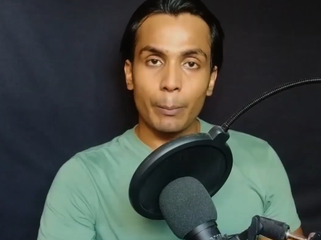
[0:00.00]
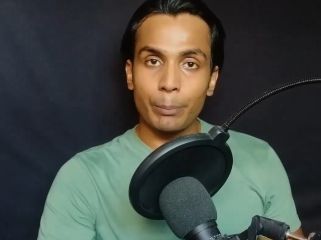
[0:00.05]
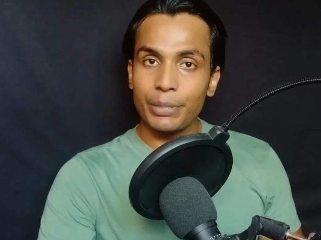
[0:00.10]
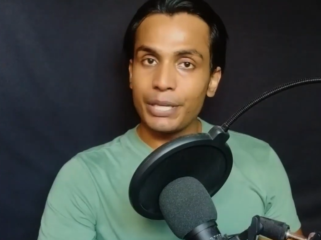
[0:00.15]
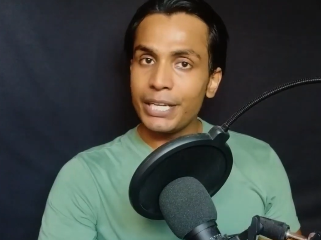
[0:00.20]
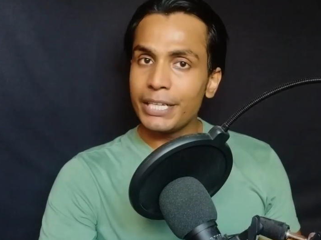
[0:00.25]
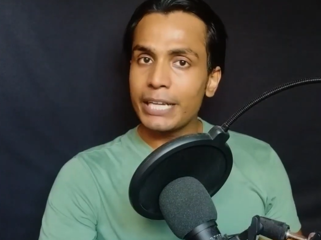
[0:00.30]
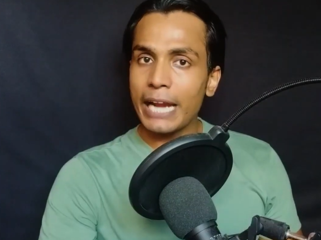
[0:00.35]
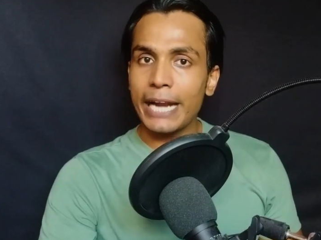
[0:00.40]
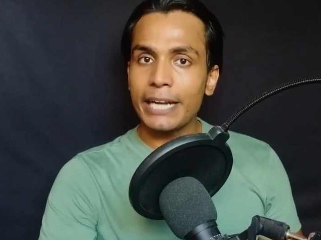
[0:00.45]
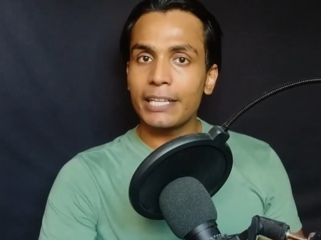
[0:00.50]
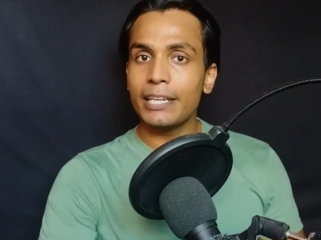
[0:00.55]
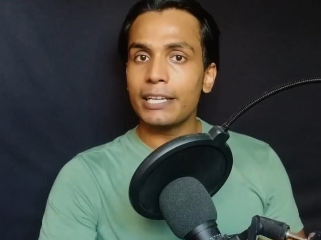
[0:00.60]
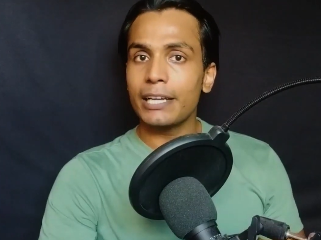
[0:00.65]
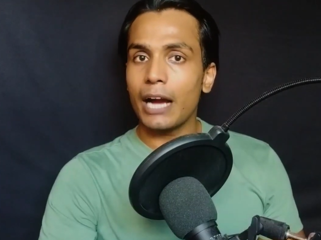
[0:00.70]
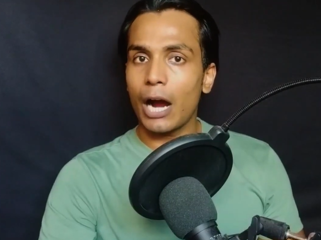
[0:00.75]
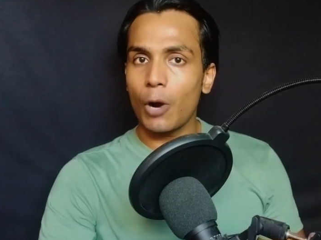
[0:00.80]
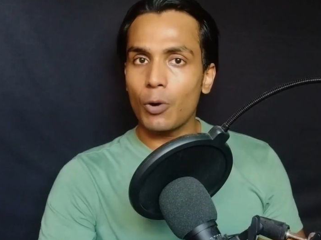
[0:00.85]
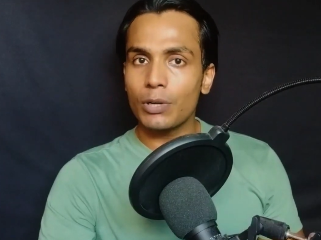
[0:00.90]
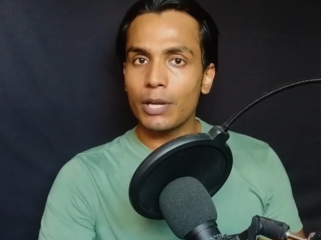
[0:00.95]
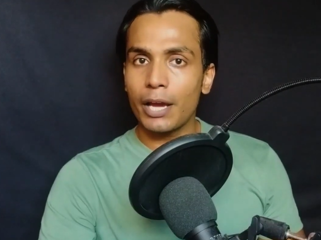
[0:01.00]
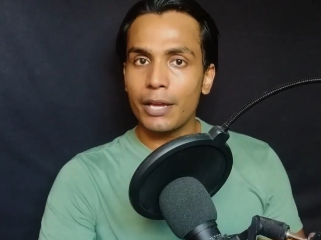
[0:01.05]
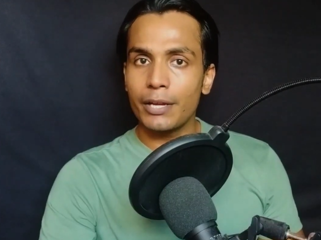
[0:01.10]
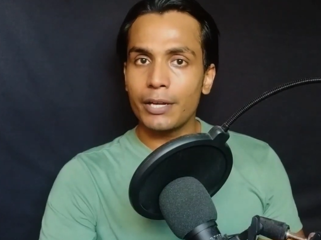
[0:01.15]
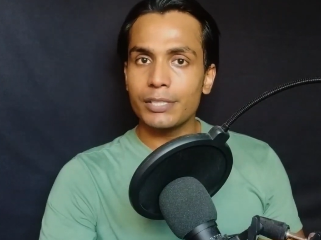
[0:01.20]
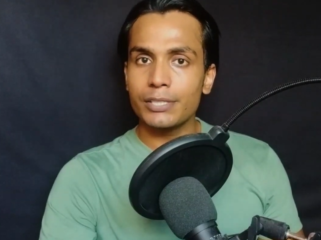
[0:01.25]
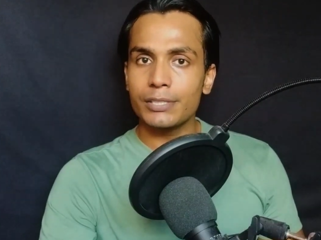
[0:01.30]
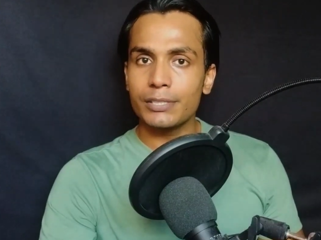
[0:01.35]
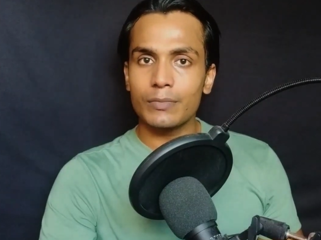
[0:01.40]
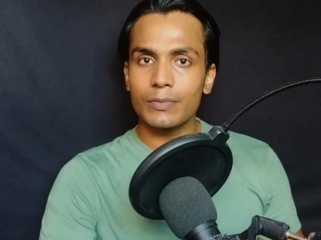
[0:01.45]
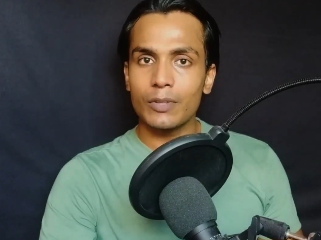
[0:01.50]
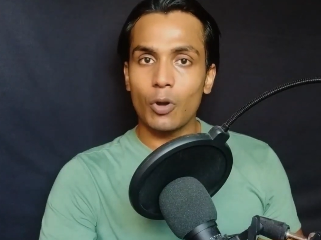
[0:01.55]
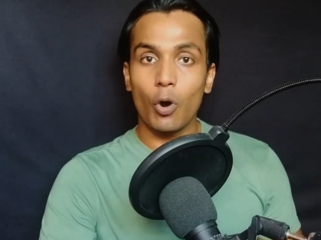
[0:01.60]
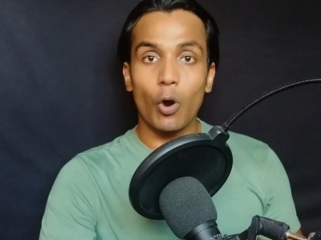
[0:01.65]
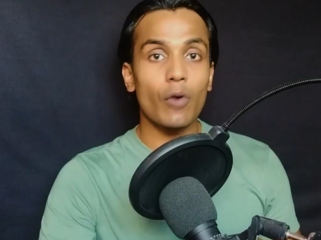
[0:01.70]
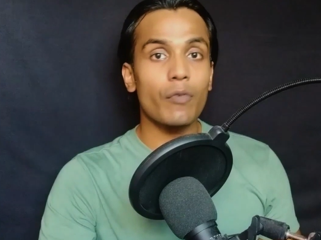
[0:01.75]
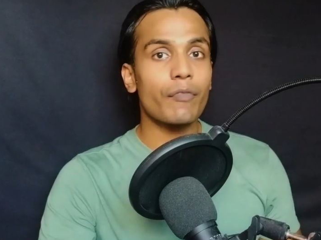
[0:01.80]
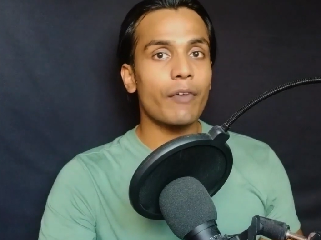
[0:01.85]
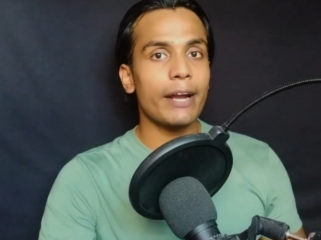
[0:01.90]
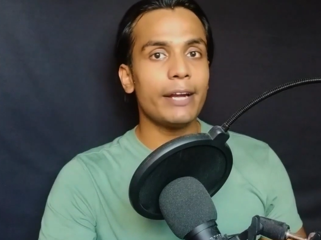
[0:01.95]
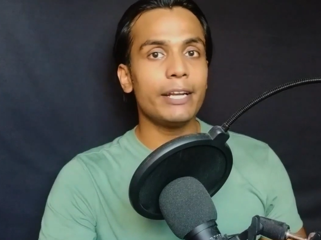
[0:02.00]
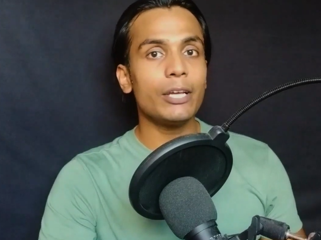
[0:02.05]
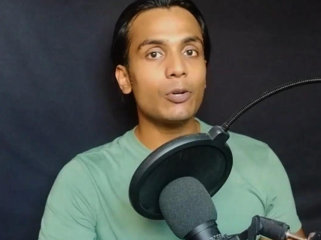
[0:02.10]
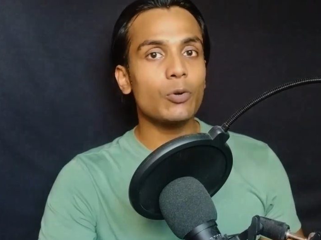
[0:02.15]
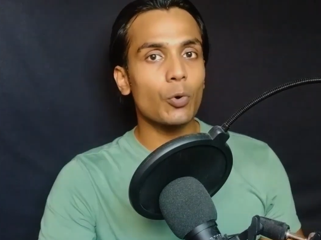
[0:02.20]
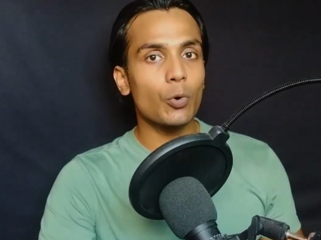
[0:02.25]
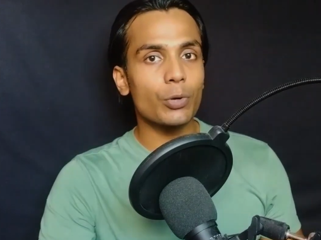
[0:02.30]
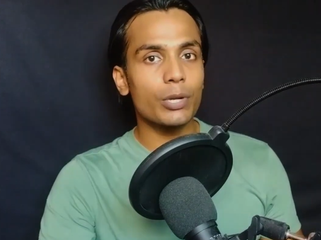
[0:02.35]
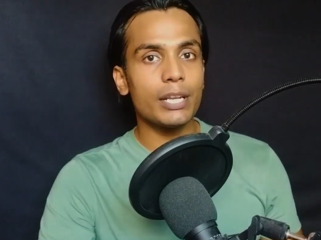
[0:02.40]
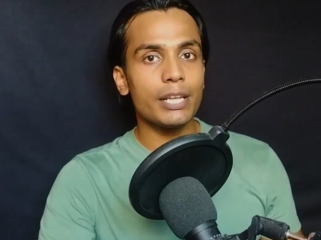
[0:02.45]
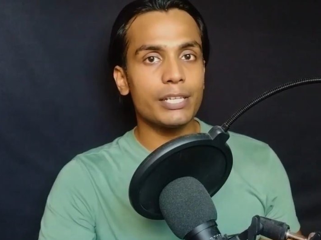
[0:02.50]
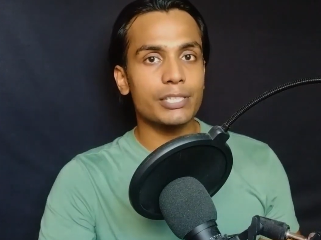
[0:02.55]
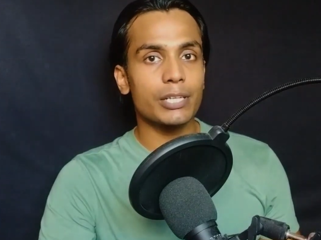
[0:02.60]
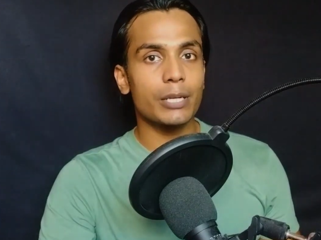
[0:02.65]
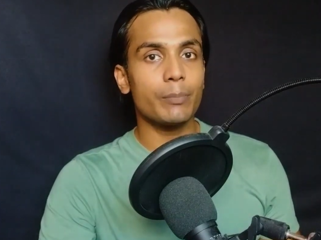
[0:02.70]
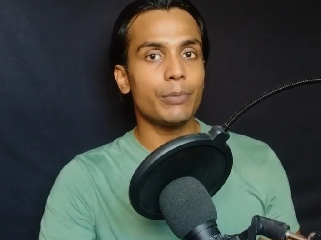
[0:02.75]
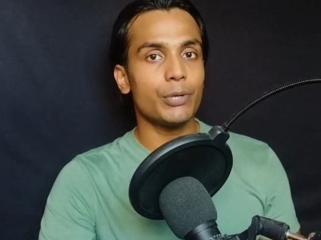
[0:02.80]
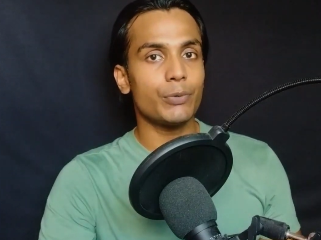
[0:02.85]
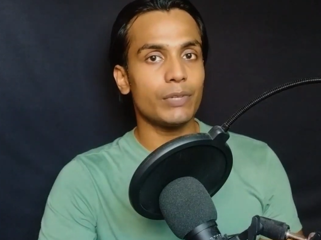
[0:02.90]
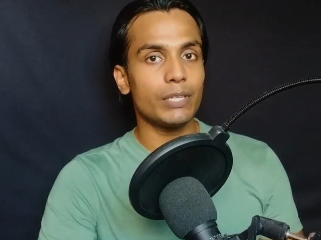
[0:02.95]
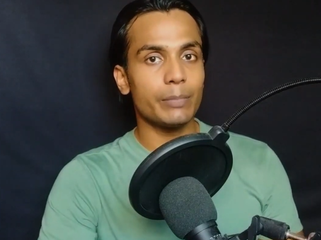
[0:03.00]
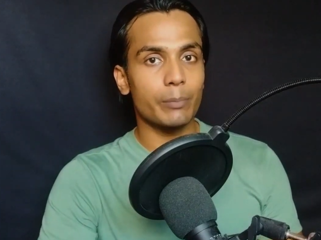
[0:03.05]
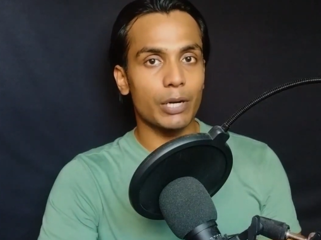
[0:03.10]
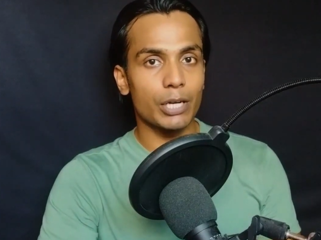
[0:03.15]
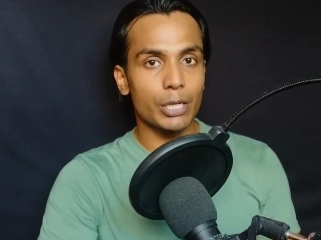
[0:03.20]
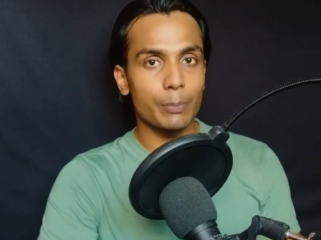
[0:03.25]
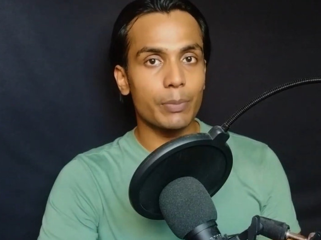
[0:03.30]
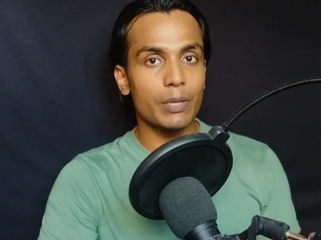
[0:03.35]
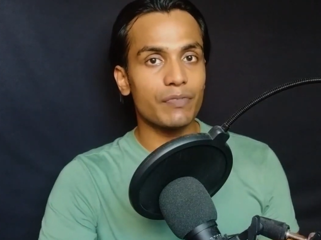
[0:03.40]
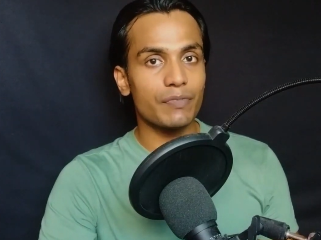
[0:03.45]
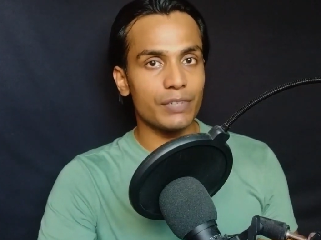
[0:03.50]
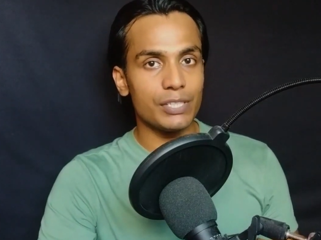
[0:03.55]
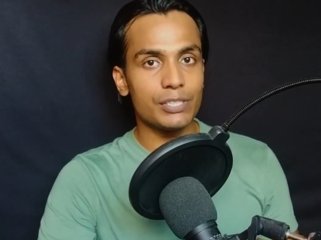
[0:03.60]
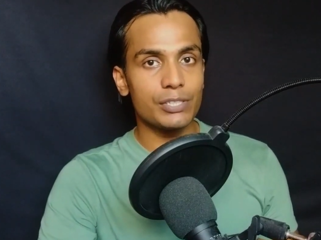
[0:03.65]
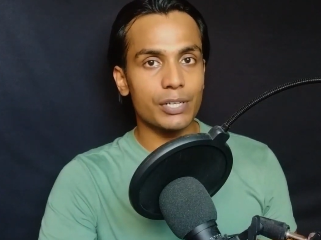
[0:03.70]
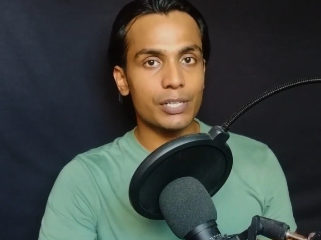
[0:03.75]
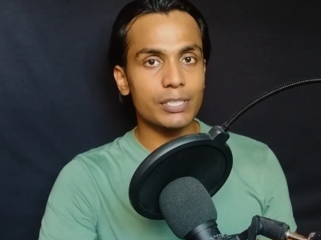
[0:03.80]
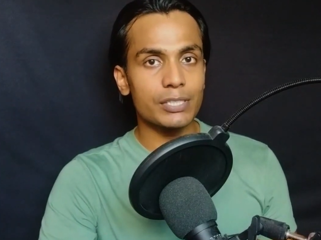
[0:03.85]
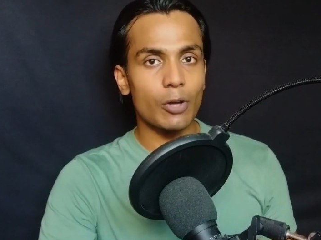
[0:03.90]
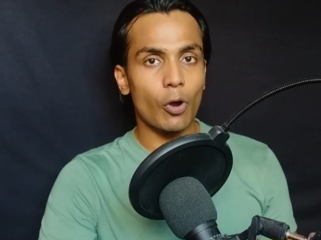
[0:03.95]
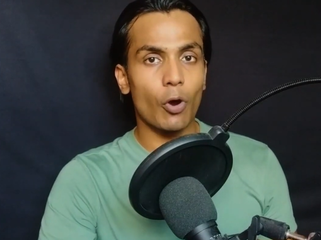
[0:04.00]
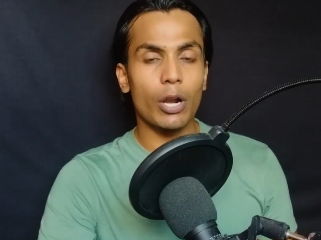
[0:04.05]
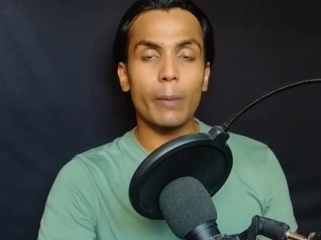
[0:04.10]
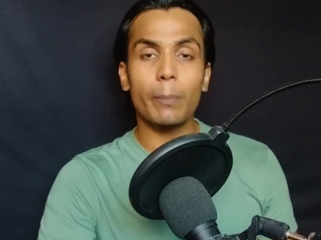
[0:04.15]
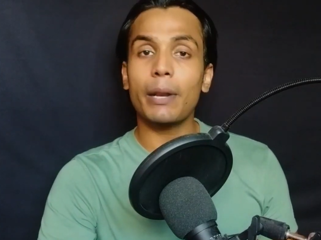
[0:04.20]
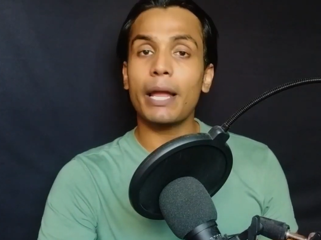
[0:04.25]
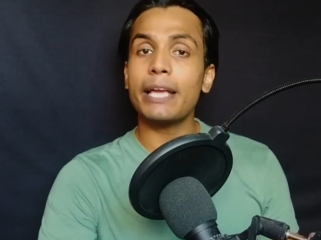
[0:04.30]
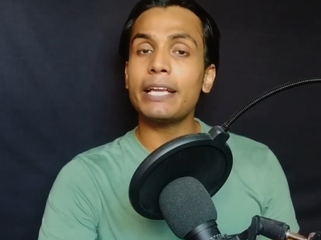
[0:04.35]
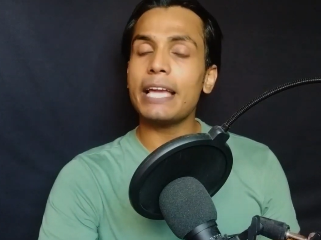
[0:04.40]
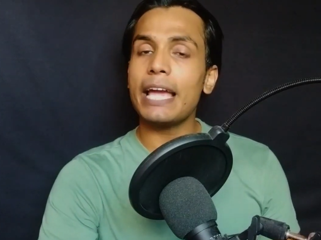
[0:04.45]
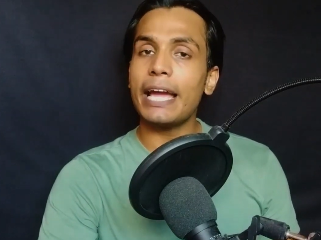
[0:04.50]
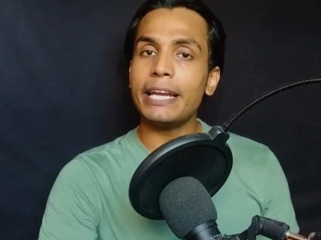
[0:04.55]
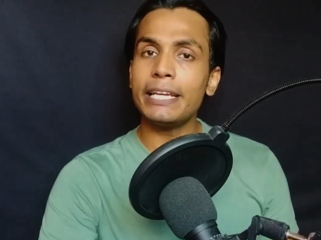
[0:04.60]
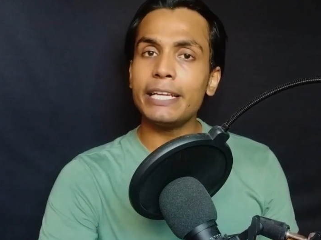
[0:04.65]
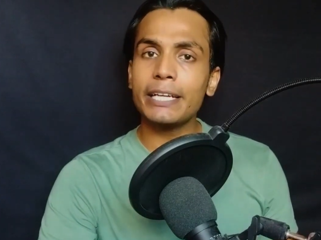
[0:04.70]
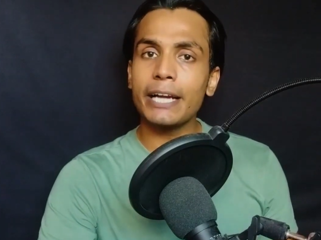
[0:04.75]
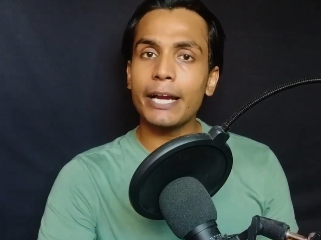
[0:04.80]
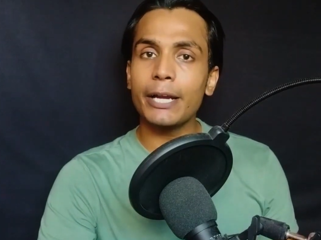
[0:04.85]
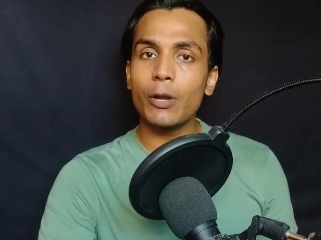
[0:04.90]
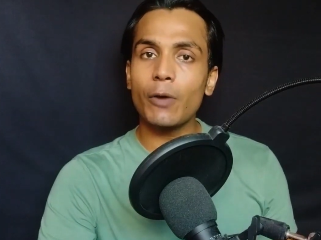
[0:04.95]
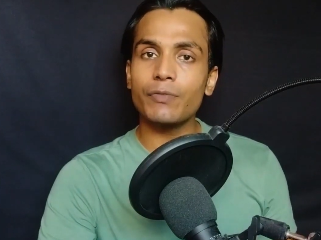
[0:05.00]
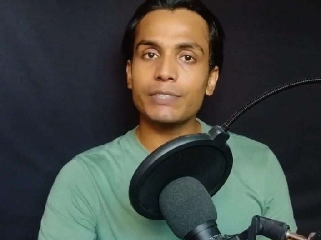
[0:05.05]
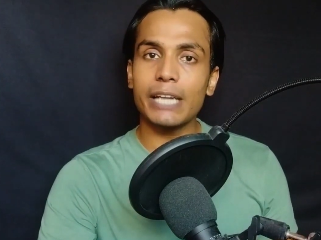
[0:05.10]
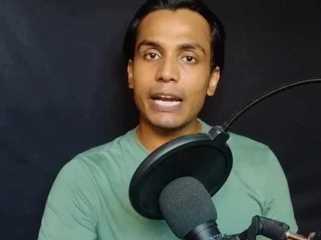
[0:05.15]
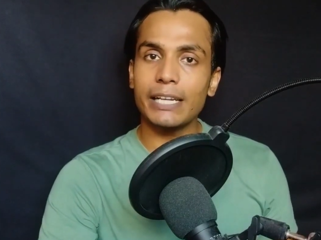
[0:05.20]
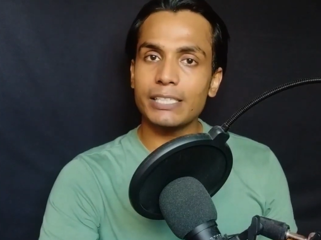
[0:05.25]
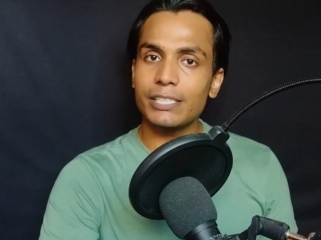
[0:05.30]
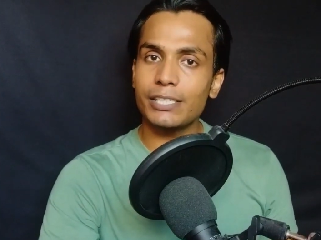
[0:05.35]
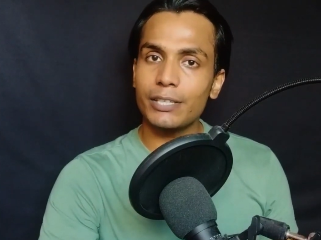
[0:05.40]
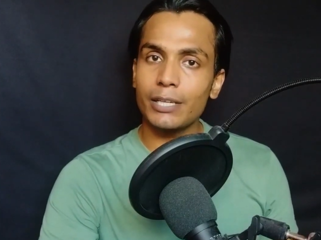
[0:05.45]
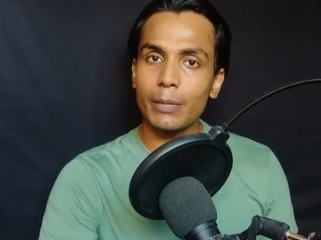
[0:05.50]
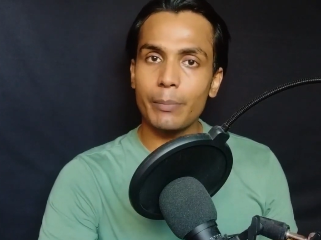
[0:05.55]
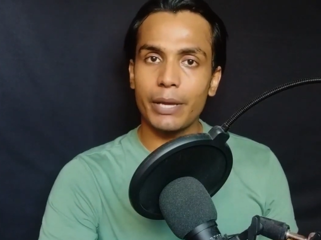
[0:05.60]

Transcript: be it handling outliers, or finding correlation between multiple features or applying any kind of statistical